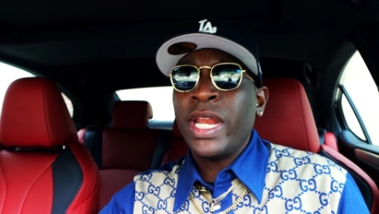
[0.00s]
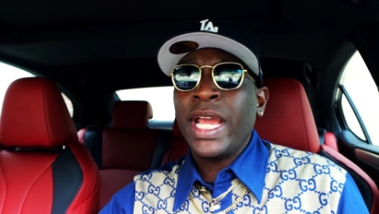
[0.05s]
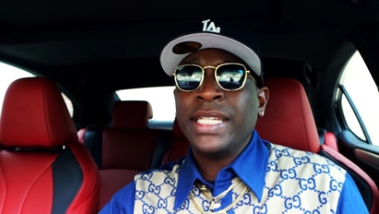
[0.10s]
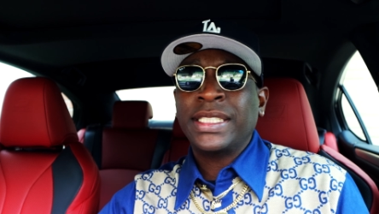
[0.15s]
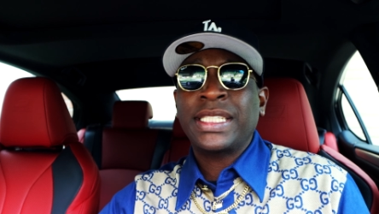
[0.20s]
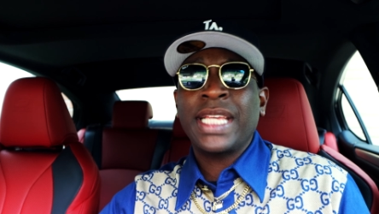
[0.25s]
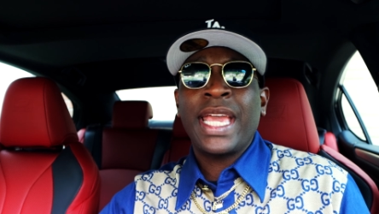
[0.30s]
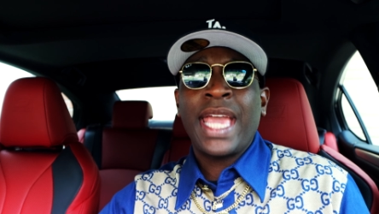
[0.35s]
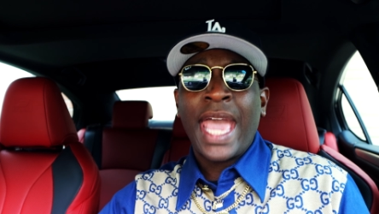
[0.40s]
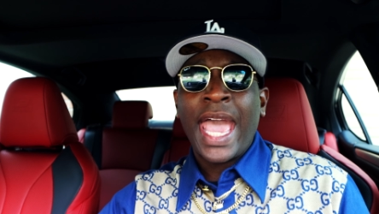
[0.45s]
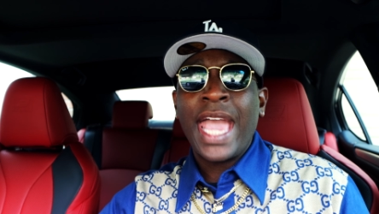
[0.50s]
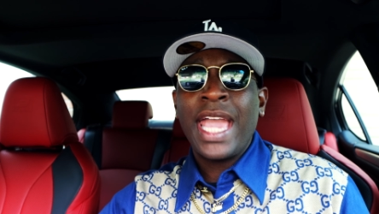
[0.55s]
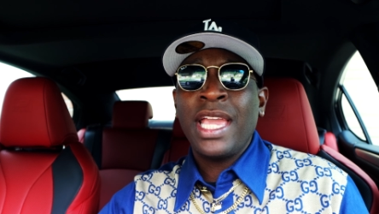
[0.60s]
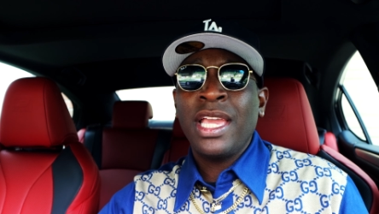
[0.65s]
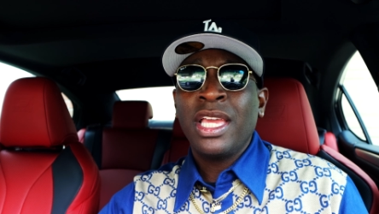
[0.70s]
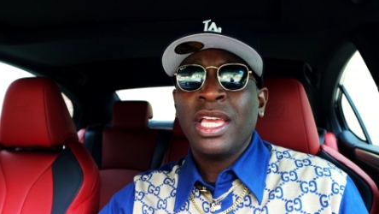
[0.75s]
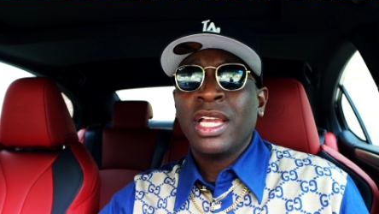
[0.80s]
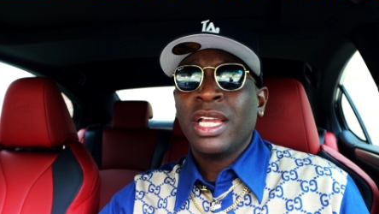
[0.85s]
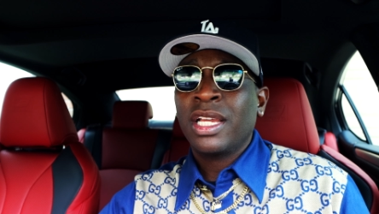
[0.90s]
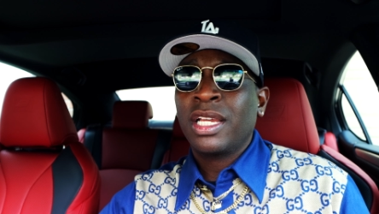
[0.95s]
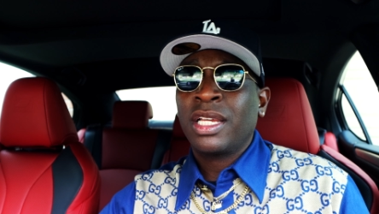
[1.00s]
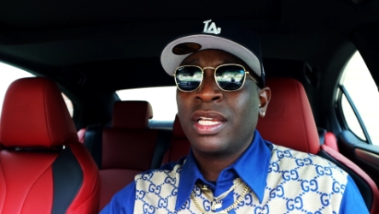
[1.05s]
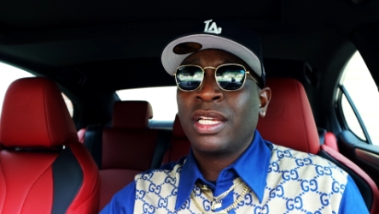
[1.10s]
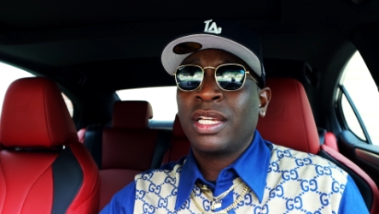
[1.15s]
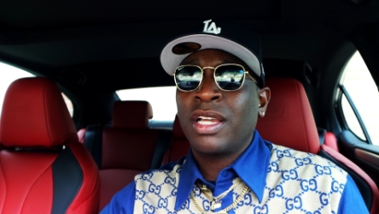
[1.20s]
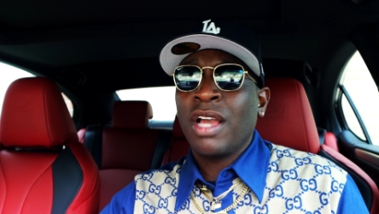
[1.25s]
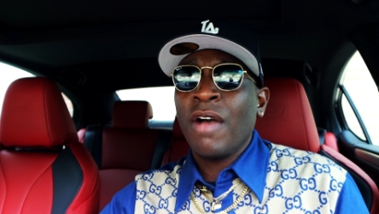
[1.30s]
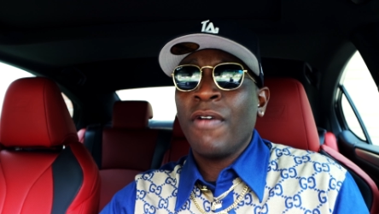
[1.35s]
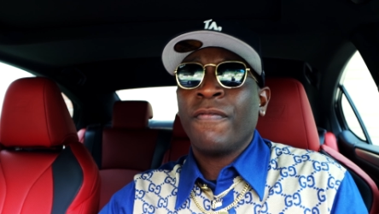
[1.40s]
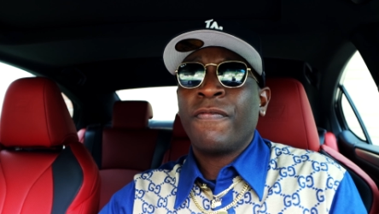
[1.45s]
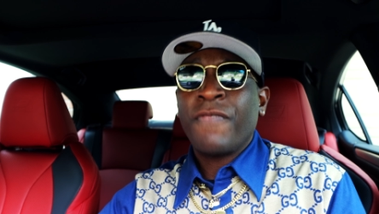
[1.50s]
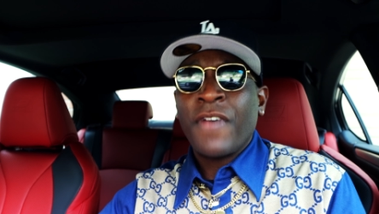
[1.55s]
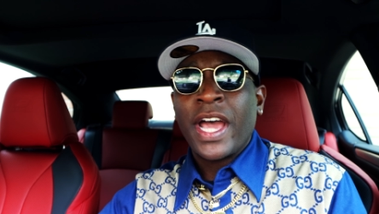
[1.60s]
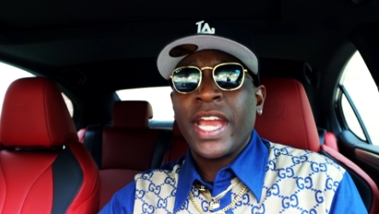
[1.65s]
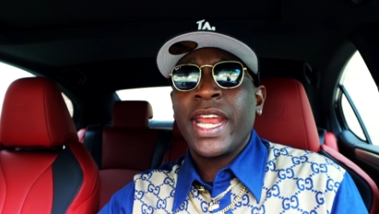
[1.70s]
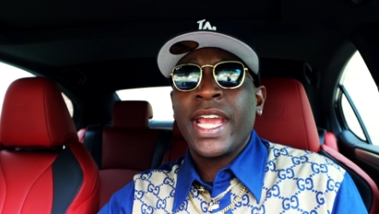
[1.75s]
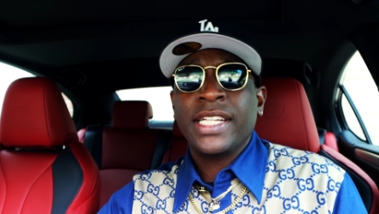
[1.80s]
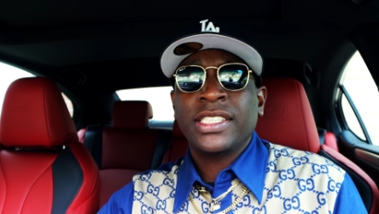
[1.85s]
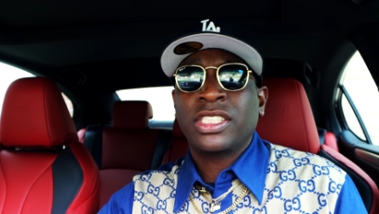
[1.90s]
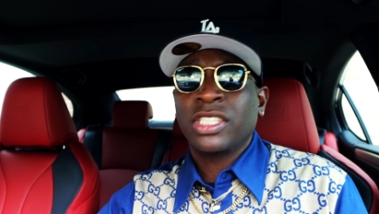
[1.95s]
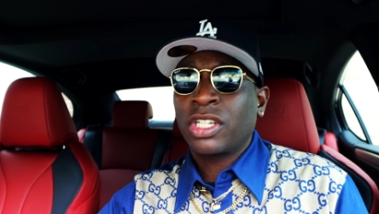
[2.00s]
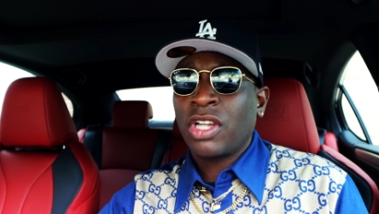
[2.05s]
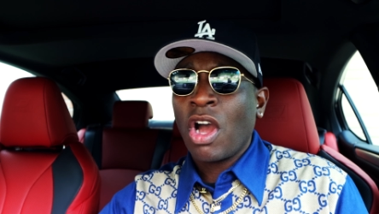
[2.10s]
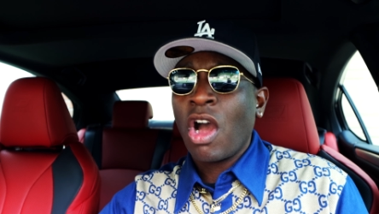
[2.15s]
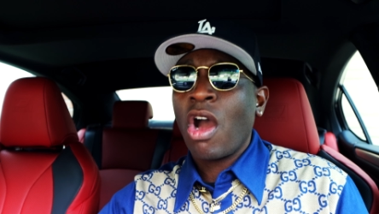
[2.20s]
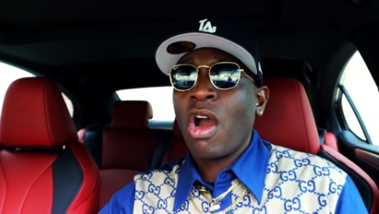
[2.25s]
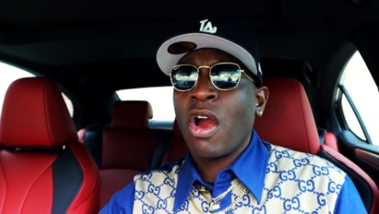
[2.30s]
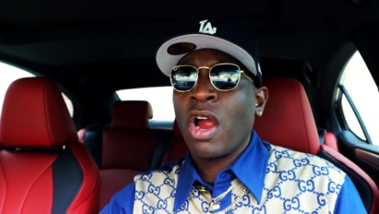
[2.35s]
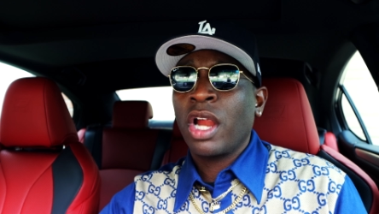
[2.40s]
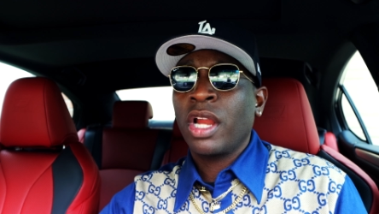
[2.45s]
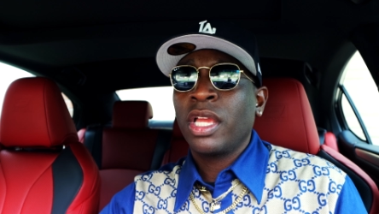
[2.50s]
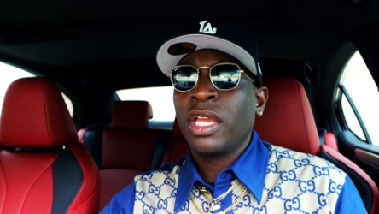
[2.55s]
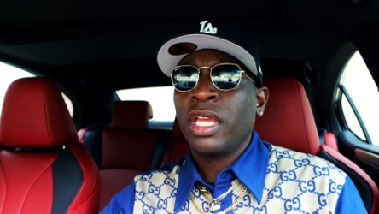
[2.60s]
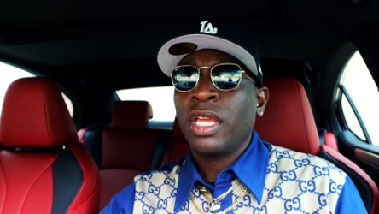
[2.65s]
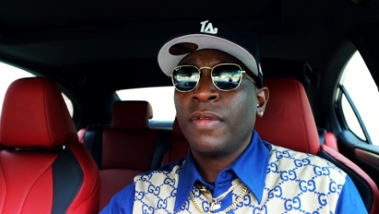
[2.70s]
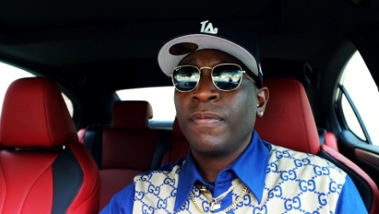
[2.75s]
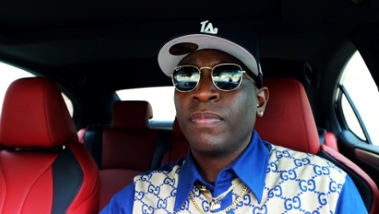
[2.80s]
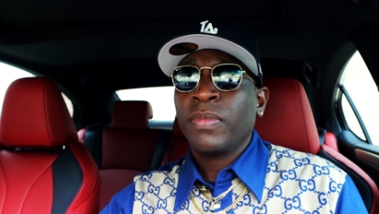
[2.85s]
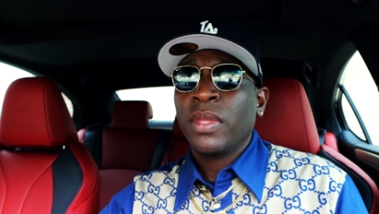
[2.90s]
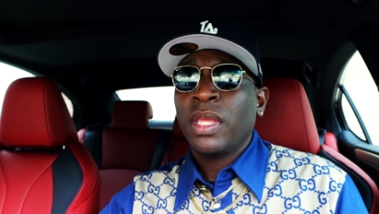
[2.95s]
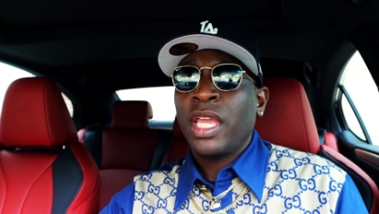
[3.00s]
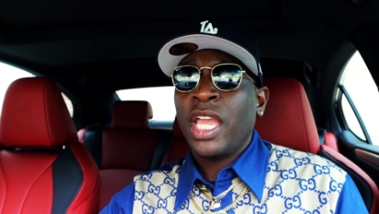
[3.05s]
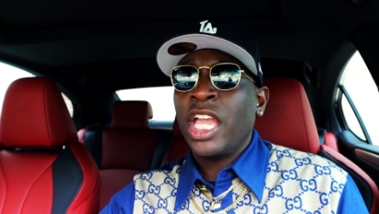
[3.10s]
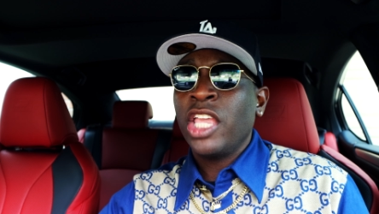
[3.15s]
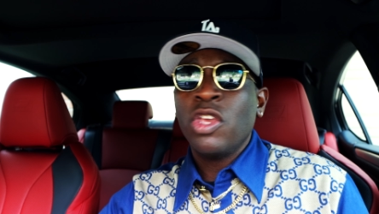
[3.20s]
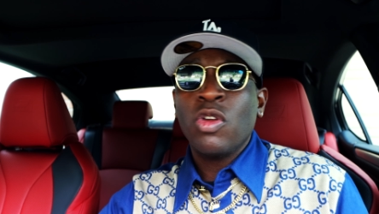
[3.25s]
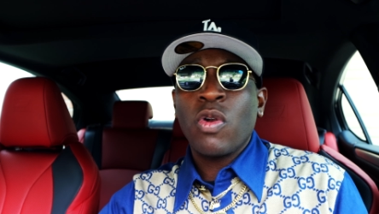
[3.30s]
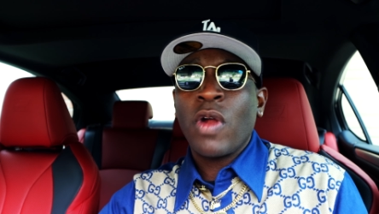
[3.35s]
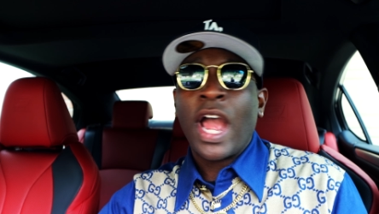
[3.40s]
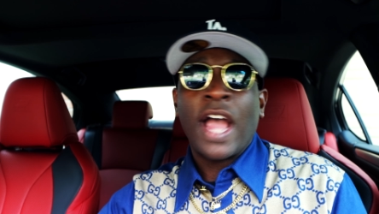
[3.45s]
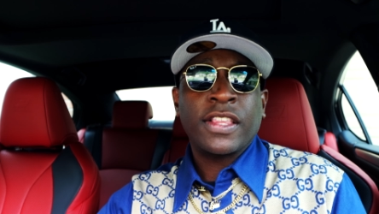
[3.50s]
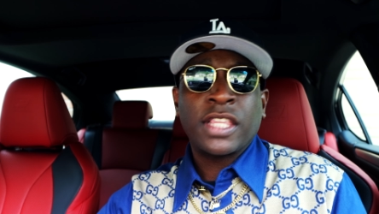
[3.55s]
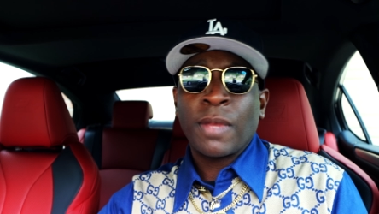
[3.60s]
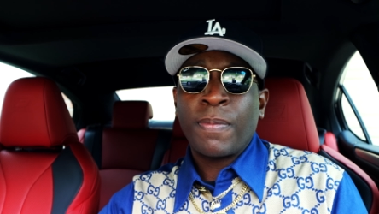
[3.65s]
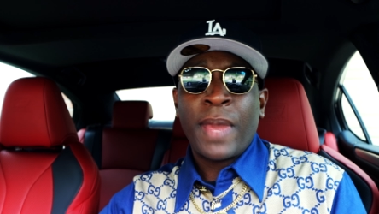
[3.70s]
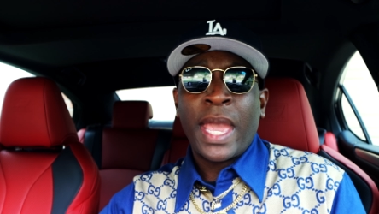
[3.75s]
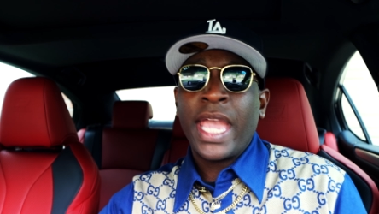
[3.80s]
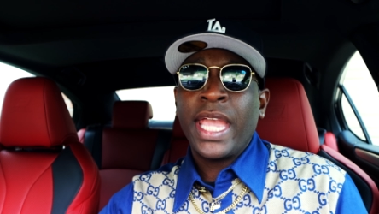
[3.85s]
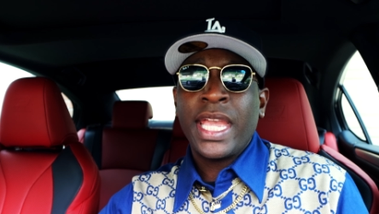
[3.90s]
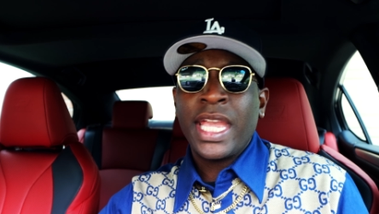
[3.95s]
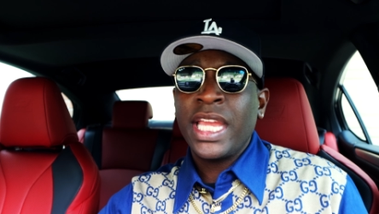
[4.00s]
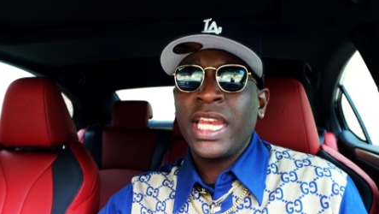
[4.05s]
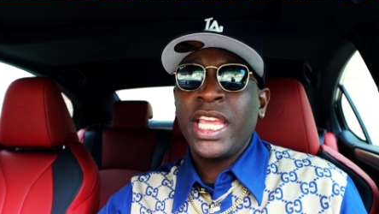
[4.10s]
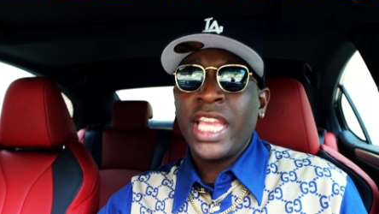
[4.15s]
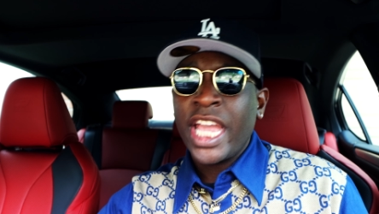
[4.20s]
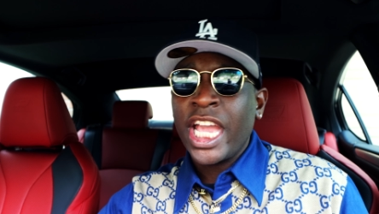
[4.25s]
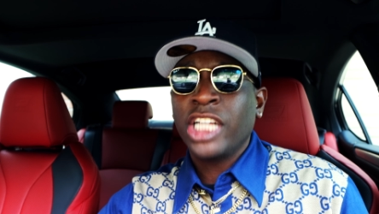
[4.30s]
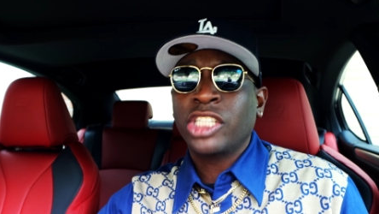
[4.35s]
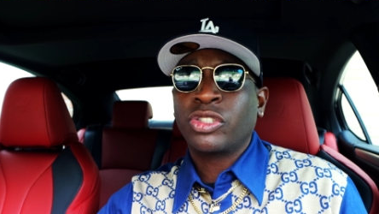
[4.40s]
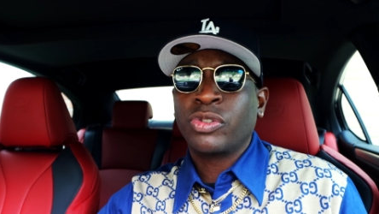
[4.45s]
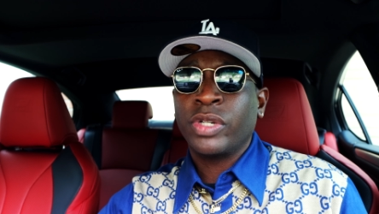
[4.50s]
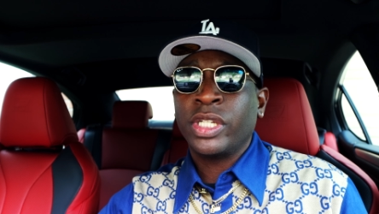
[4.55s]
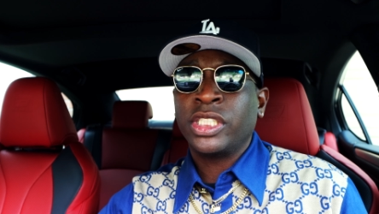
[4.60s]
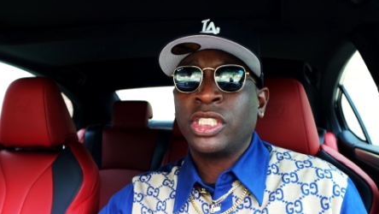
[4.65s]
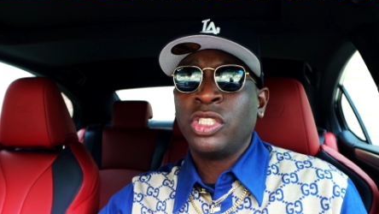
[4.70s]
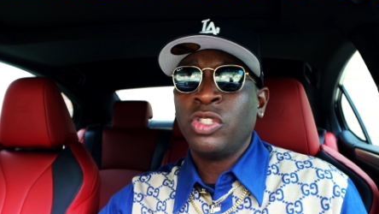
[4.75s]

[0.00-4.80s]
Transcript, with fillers: they say, hey, come finance the car, and you don't have to pay any interest.